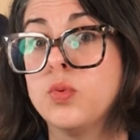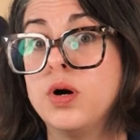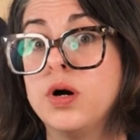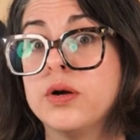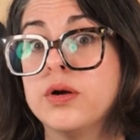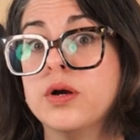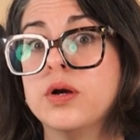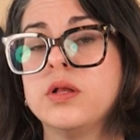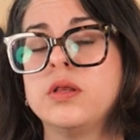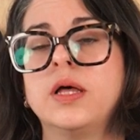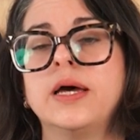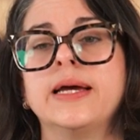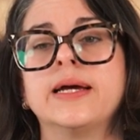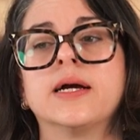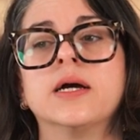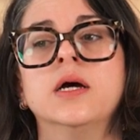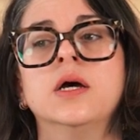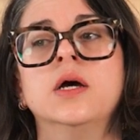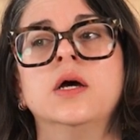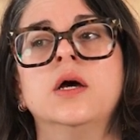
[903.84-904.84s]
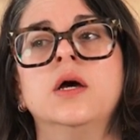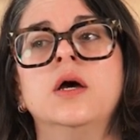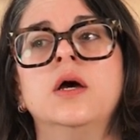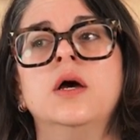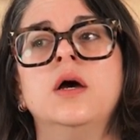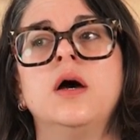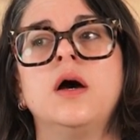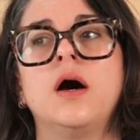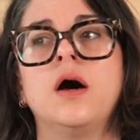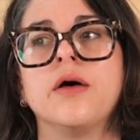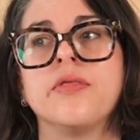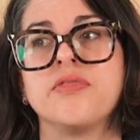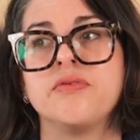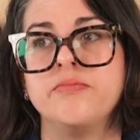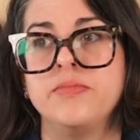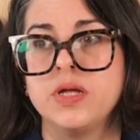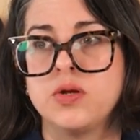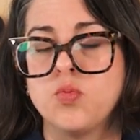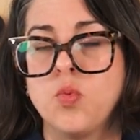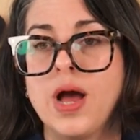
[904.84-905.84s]
water like the
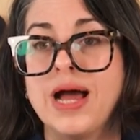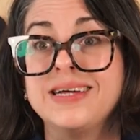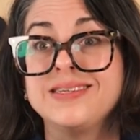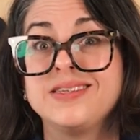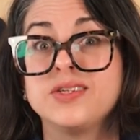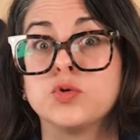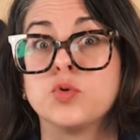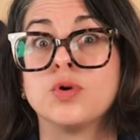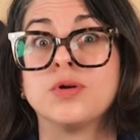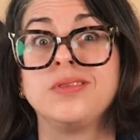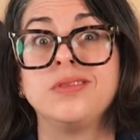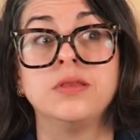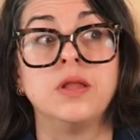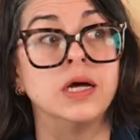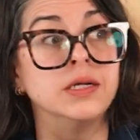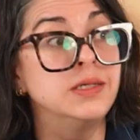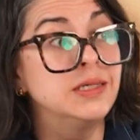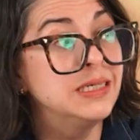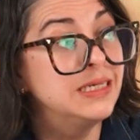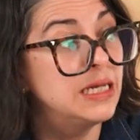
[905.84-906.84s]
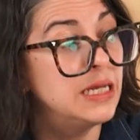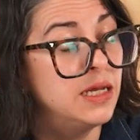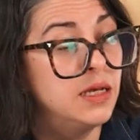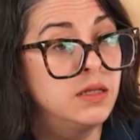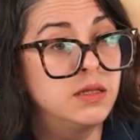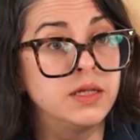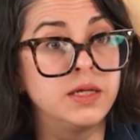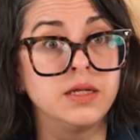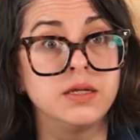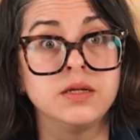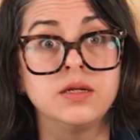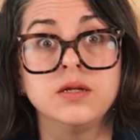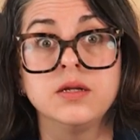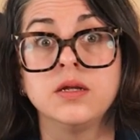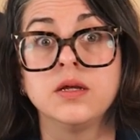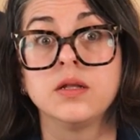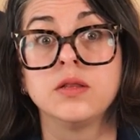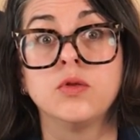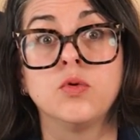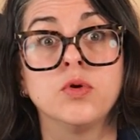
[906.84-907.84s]
Midwest or London, England,
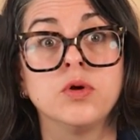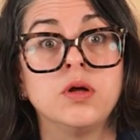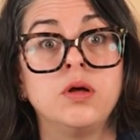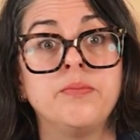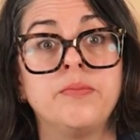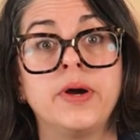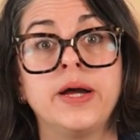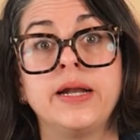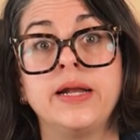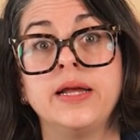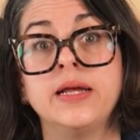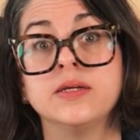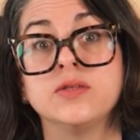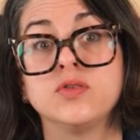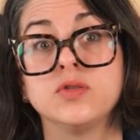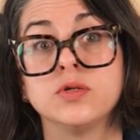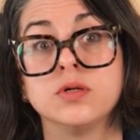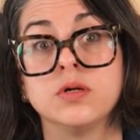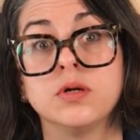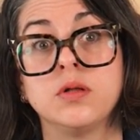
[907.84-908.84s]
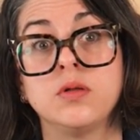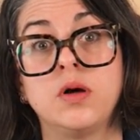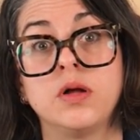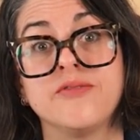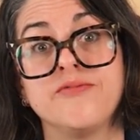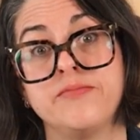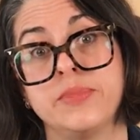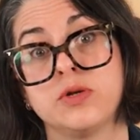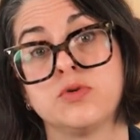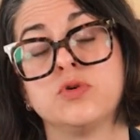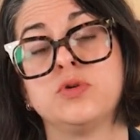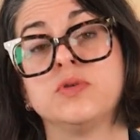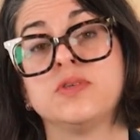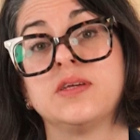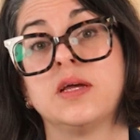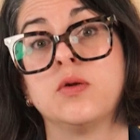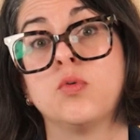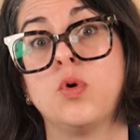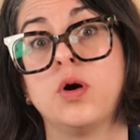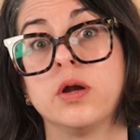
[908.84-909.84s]
Lord Almighty, is there a lot of minerals
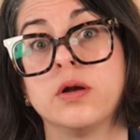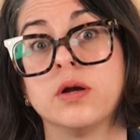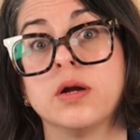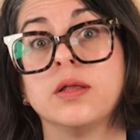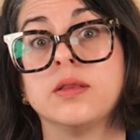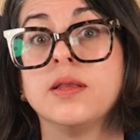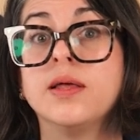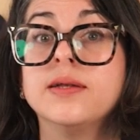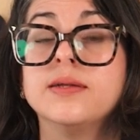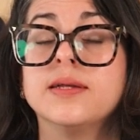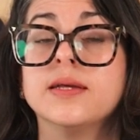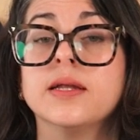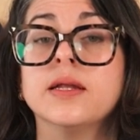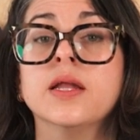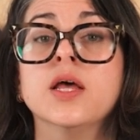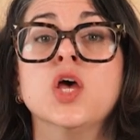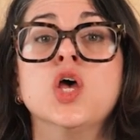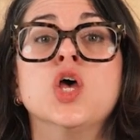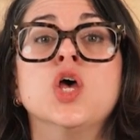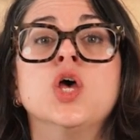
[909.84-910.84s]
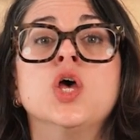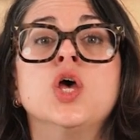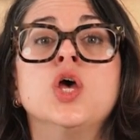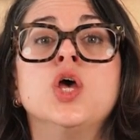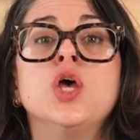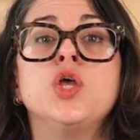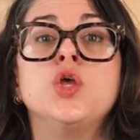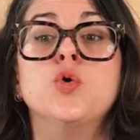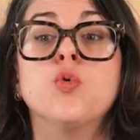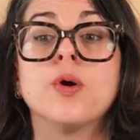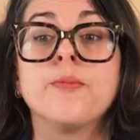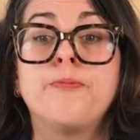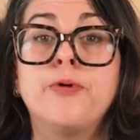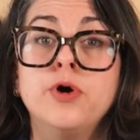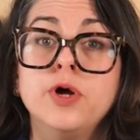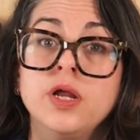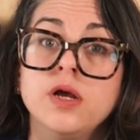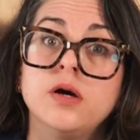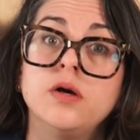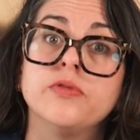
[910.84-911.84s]
in water in London? You are
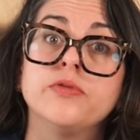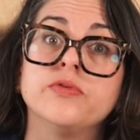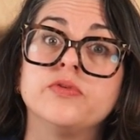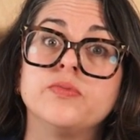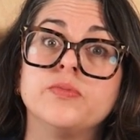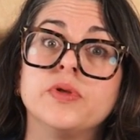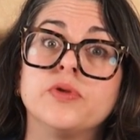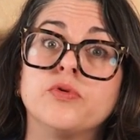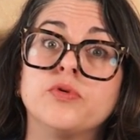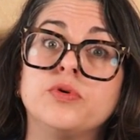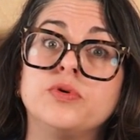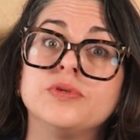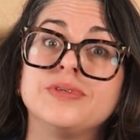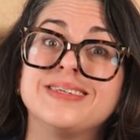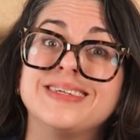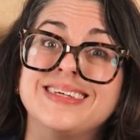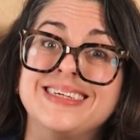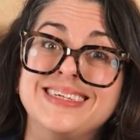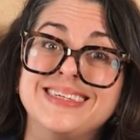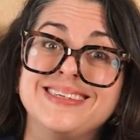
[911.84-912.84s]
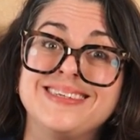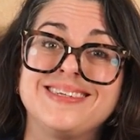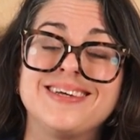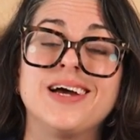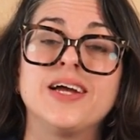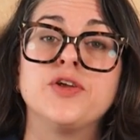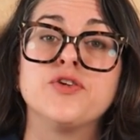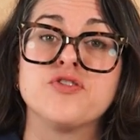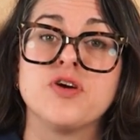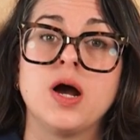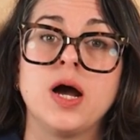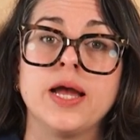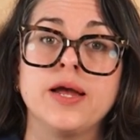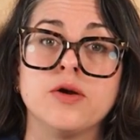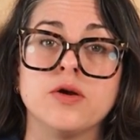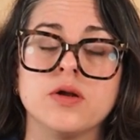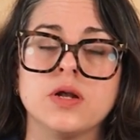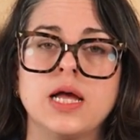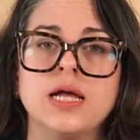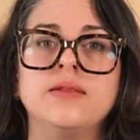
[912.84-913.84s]
putting all those minerals inside your
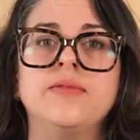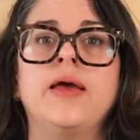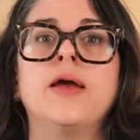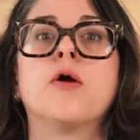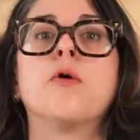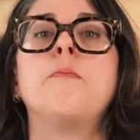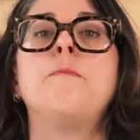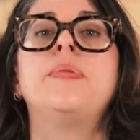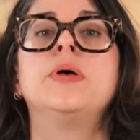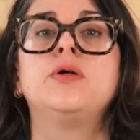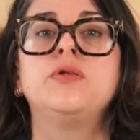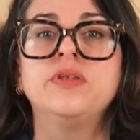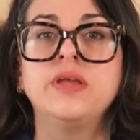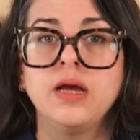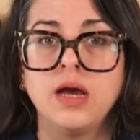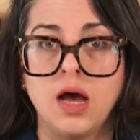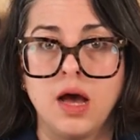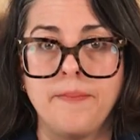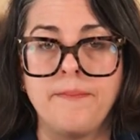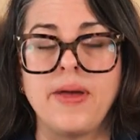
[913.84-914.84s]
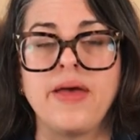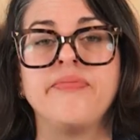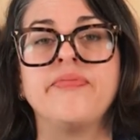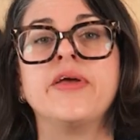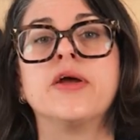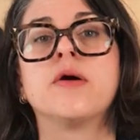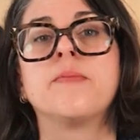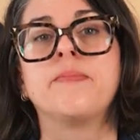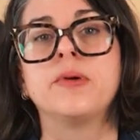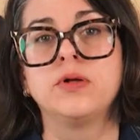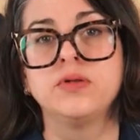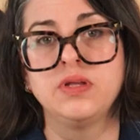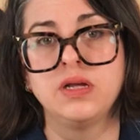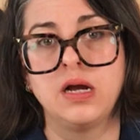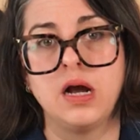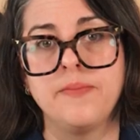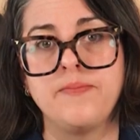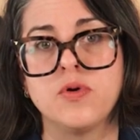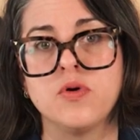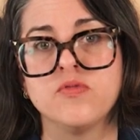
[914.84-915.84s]
iron, and they are building up, and they are
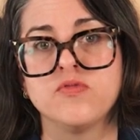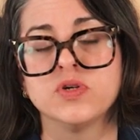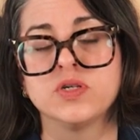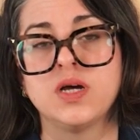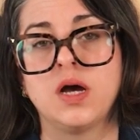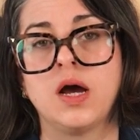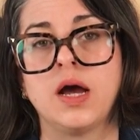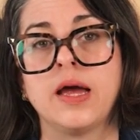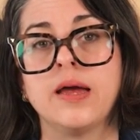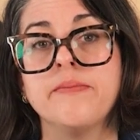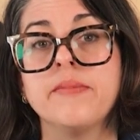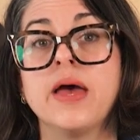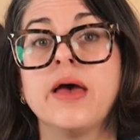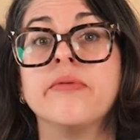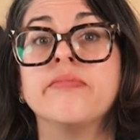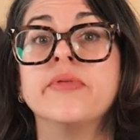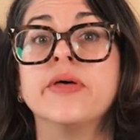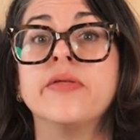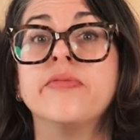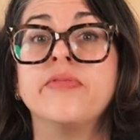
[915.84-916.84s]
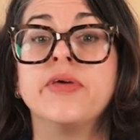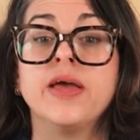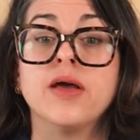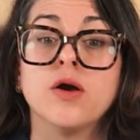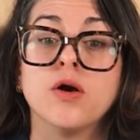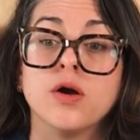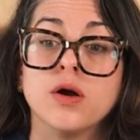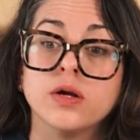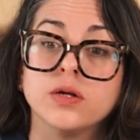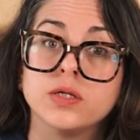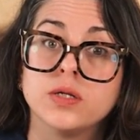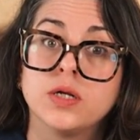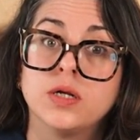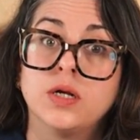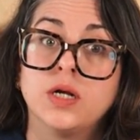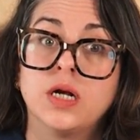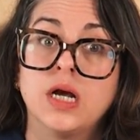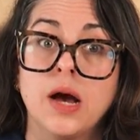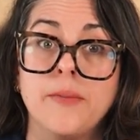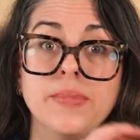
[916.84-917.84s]
building up over time, and then they are
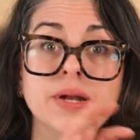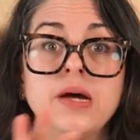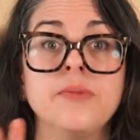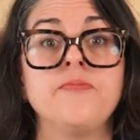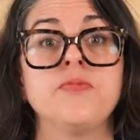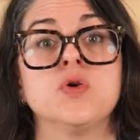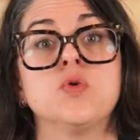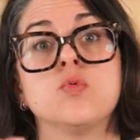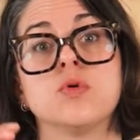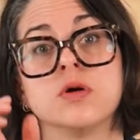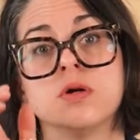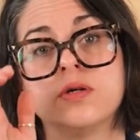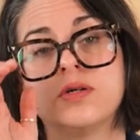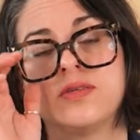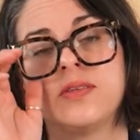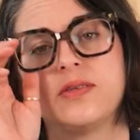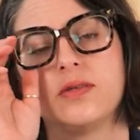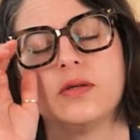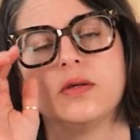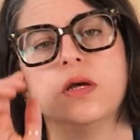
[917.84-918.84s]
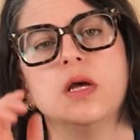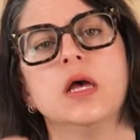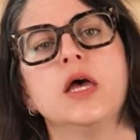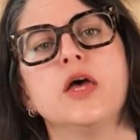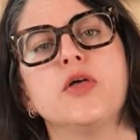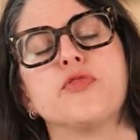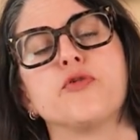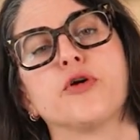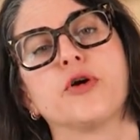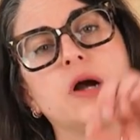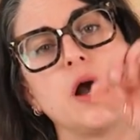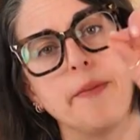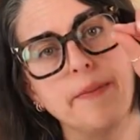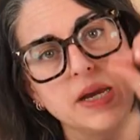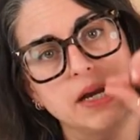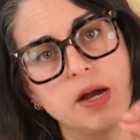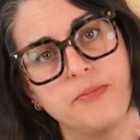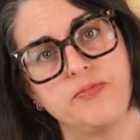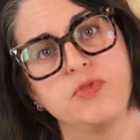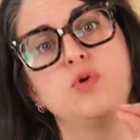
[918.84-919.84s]
gumming up the works. They're
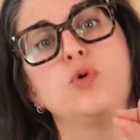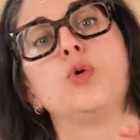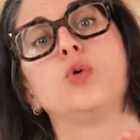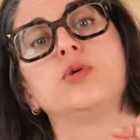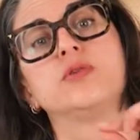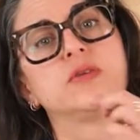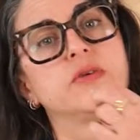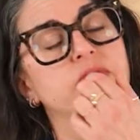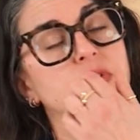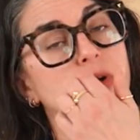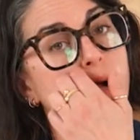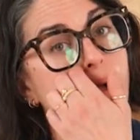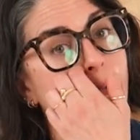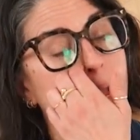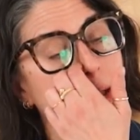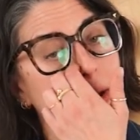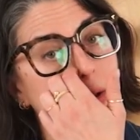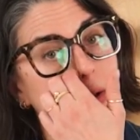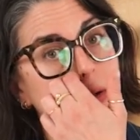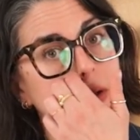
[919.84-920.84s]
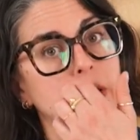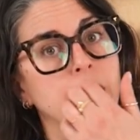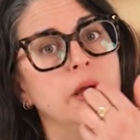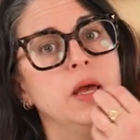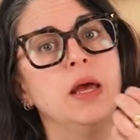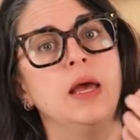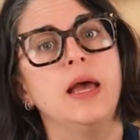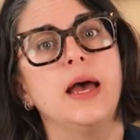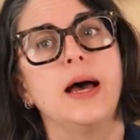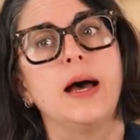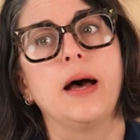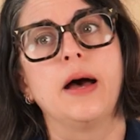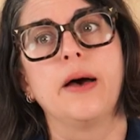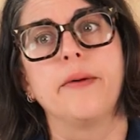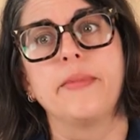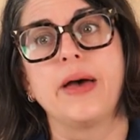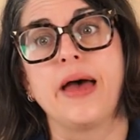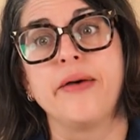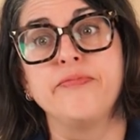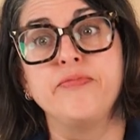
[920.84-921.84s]
gumming up the holes of your iron,
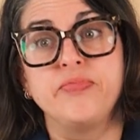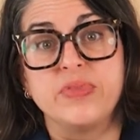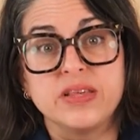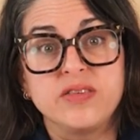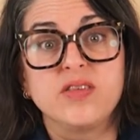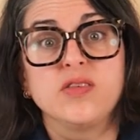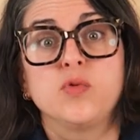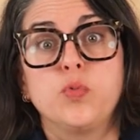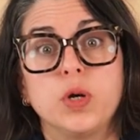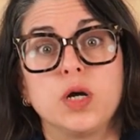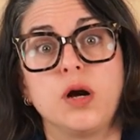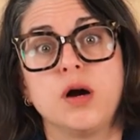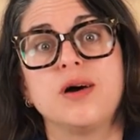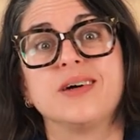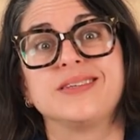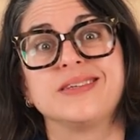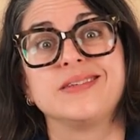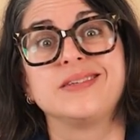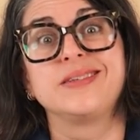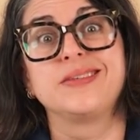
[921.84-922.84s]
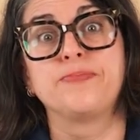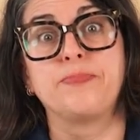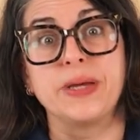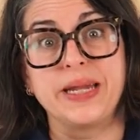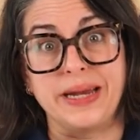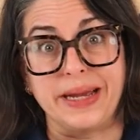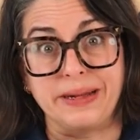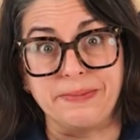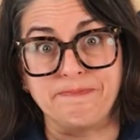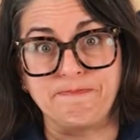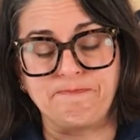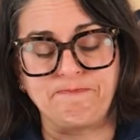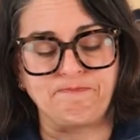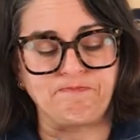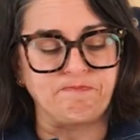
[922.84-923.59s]
and this is what causes spitting.